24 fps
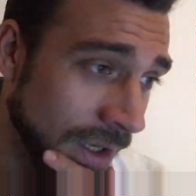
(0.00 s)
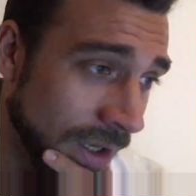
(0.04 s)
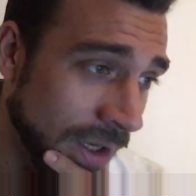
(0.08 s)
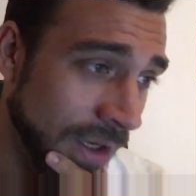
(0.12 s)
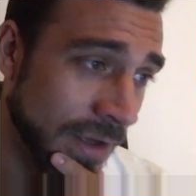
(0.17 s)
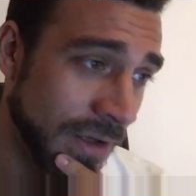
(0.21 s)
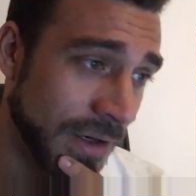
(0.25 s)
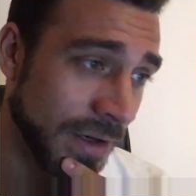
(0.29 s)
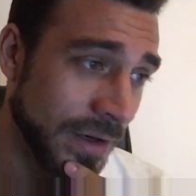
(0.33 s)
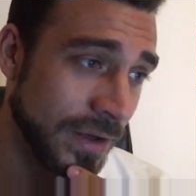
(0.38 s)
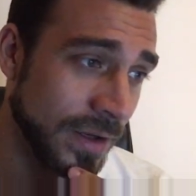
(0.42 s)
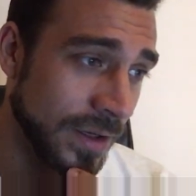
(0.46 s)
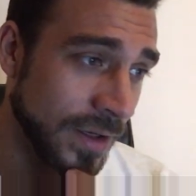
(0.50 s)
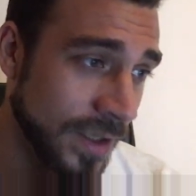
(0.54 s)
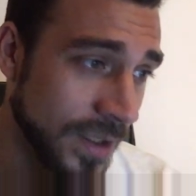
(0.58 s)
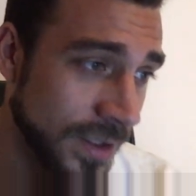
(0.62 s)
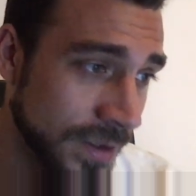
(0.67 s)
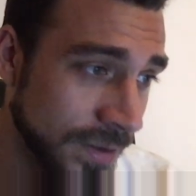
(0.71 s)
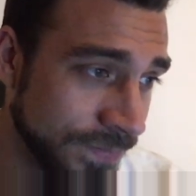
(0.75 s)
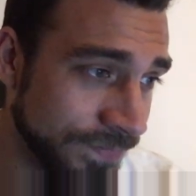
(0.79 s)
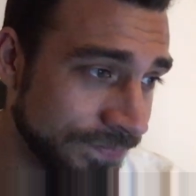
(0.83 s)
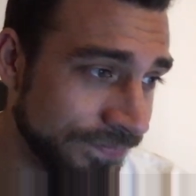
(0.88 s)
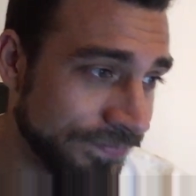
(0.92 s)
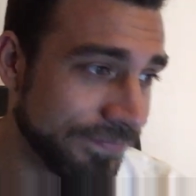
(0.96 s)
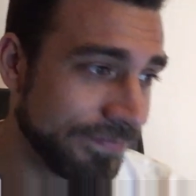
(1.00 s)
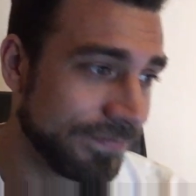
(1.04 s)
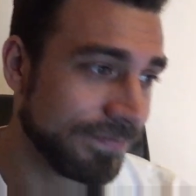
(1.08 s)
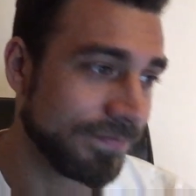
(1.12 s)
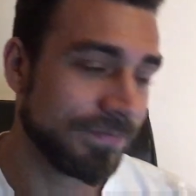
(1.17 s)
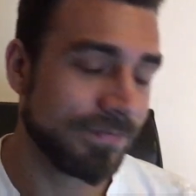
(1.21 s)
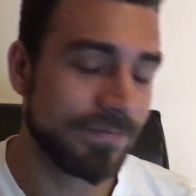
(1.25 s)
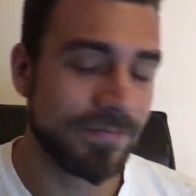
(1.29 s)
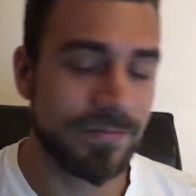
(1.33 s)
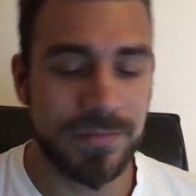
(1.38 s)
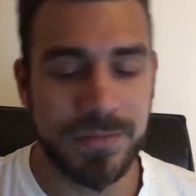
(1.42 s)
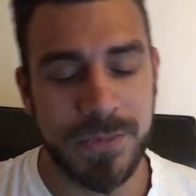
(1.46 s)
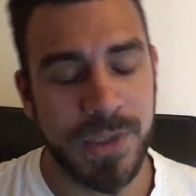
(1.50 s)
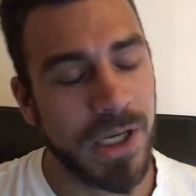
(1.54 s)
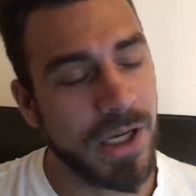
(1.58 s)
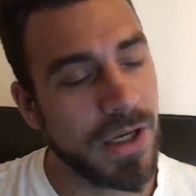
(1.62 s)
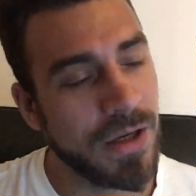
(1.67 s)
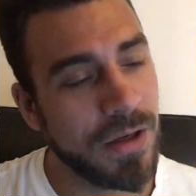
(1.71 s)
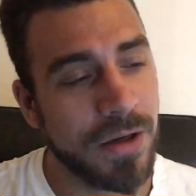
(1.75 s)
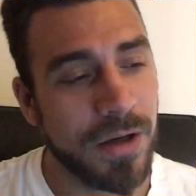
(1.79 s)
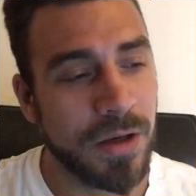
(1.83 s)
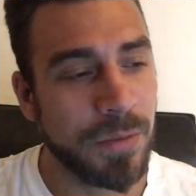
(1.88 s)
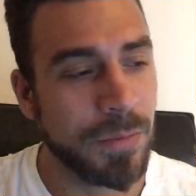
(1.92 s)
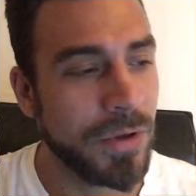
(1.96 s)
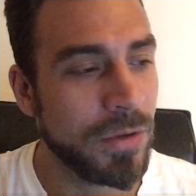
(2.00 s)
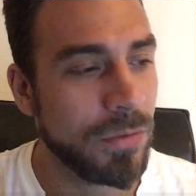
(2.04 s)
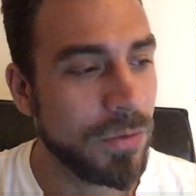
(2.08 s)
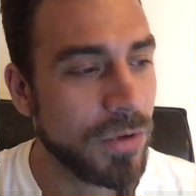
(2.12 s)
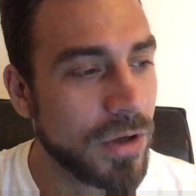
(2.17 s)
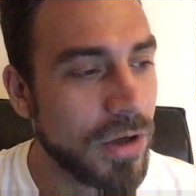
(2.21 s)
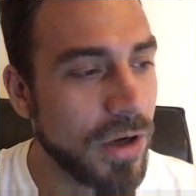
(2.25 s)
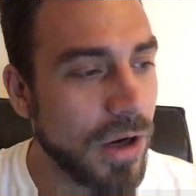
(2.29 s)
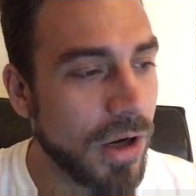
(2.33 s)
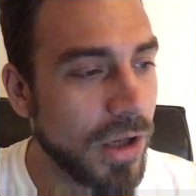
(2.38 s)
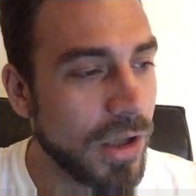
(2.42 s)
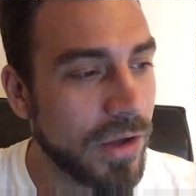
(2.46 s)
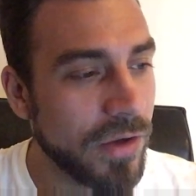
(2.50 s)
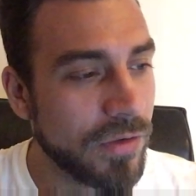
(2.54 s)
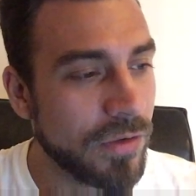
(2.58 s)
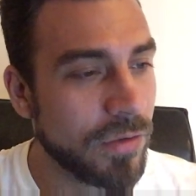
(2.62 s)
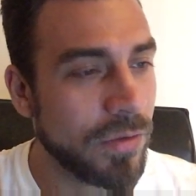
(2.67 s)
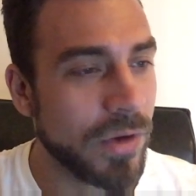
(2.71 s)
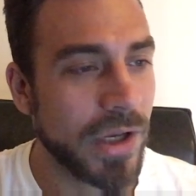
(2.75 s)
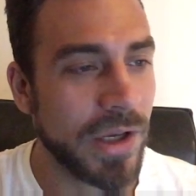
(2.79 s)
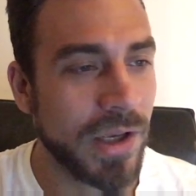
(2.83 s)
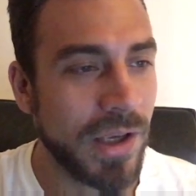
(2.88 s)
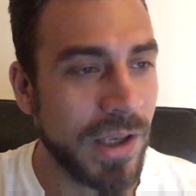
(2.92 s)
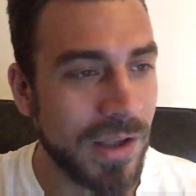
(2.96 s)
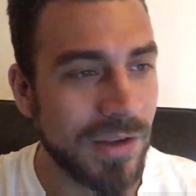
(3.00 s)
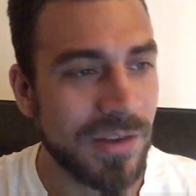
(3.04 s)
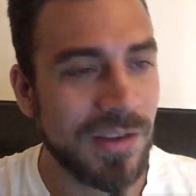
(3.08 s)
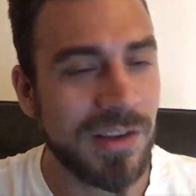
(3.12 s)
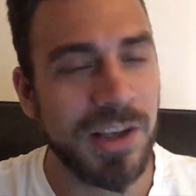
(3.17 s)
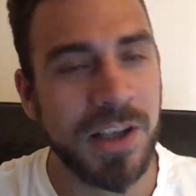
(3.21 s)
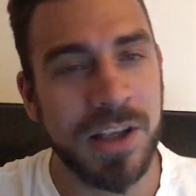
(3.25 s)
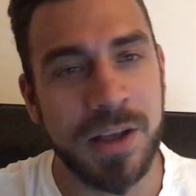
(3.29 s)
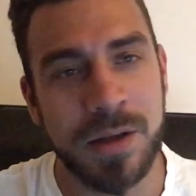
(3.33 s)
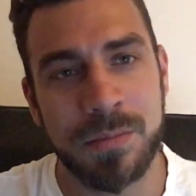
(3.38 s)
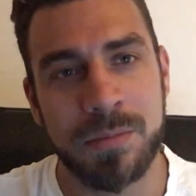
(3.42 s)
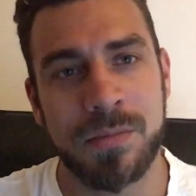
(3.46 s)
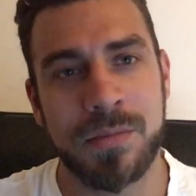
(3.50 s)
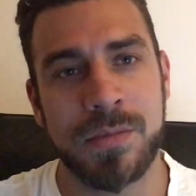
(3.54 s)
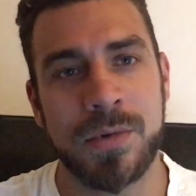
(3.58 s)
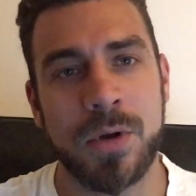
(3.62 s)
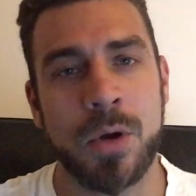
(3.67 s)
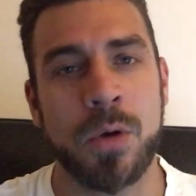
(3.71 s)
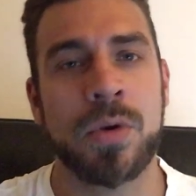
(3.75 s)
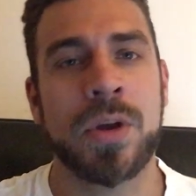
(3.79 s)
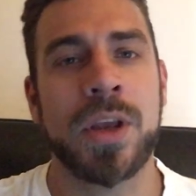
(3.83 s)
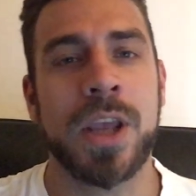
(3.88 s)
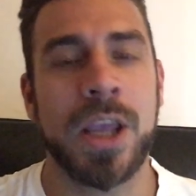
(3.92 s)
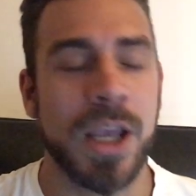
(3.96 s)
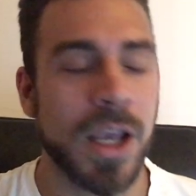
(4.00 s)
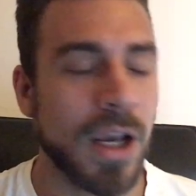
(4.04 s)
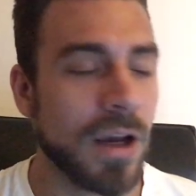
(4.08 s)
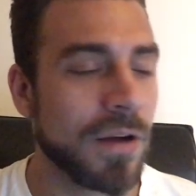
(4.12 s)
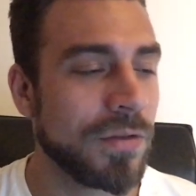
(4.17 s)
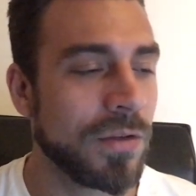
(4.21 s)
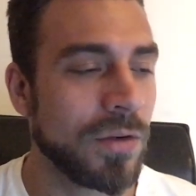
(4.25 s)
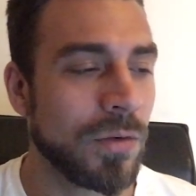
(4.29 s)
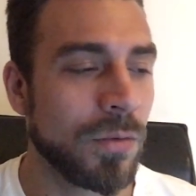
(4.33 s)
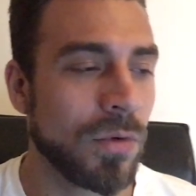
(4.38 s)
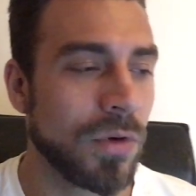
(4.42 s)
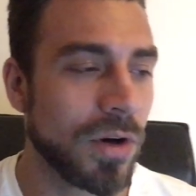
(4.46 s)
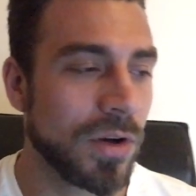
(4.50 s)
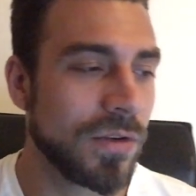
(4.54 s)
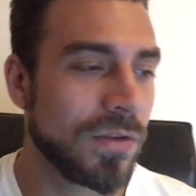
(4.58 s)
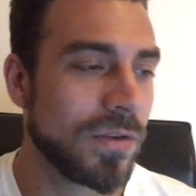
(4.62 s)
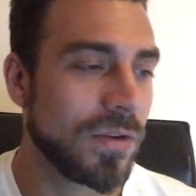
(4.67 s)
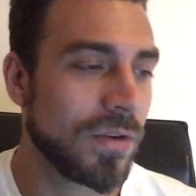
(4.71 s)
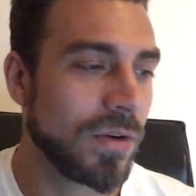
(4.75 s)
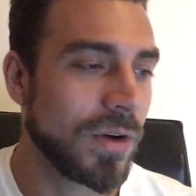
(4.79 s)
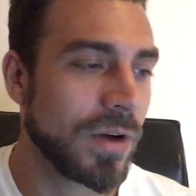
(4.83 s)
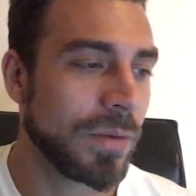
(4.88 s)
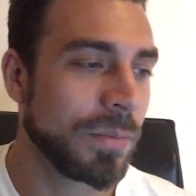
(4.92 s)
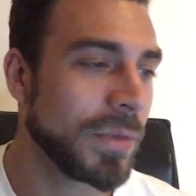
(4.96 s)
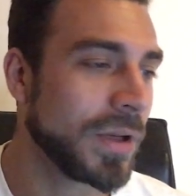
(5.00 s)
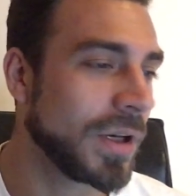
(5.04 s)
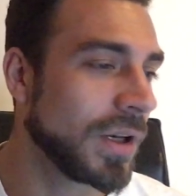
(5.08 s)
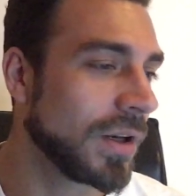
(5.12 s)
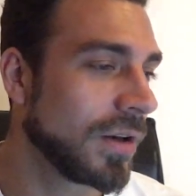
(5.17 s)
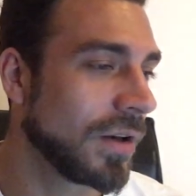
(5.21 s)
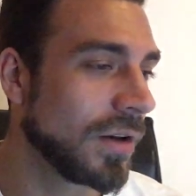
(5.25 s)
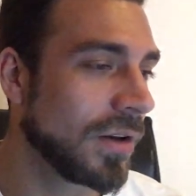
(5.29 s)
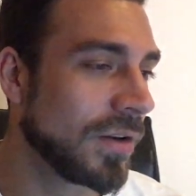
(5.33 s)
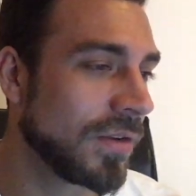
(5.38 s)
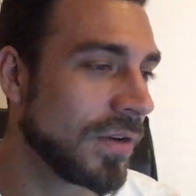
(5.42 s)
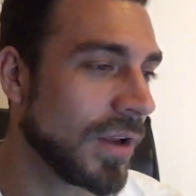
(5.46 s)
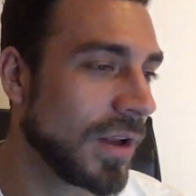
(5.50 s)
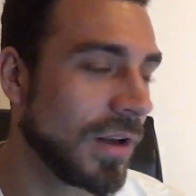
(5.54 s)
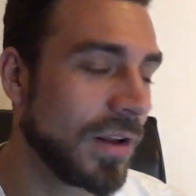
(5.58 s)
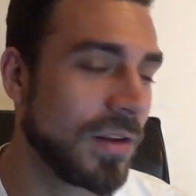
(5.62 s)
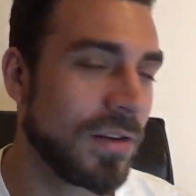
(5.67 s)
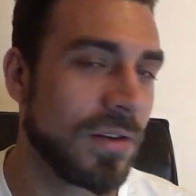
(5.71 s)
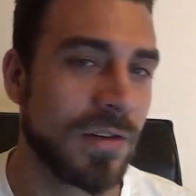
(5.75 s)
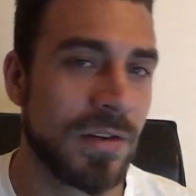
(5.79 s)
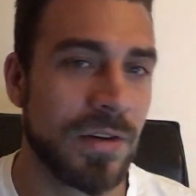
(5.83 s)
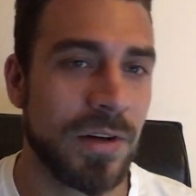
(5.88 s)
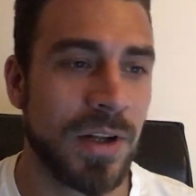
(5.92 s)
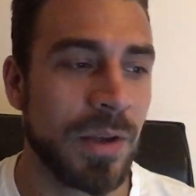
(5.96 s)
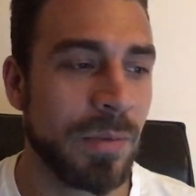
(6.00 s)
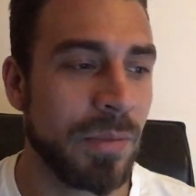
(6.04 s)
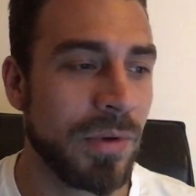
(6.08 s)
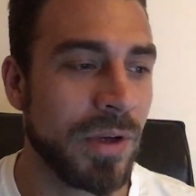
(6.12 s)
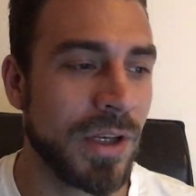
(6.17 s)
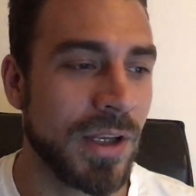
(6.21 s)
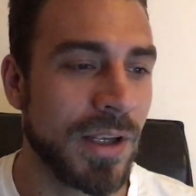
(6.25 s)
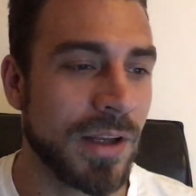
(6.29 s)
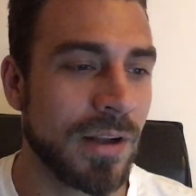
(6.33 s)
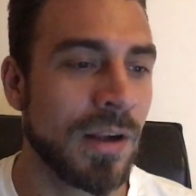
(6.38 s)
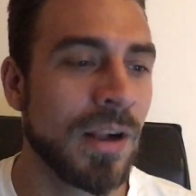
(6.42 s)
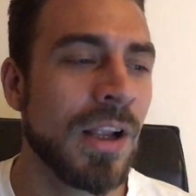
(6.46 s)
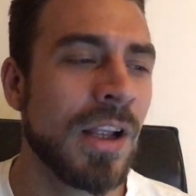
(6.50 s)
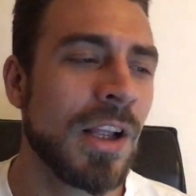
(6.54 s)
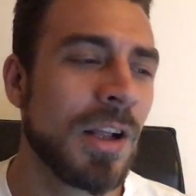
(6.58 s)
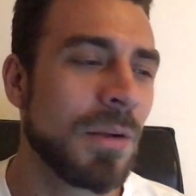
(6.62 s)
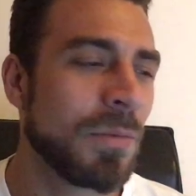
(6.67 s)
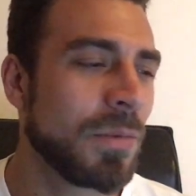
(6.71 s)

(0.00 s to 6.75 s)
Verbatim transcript: and. Uh, yeah, I mean, regardless, Craig, he seemed okay afterwards, so I mean, it's not necessarily a big deal.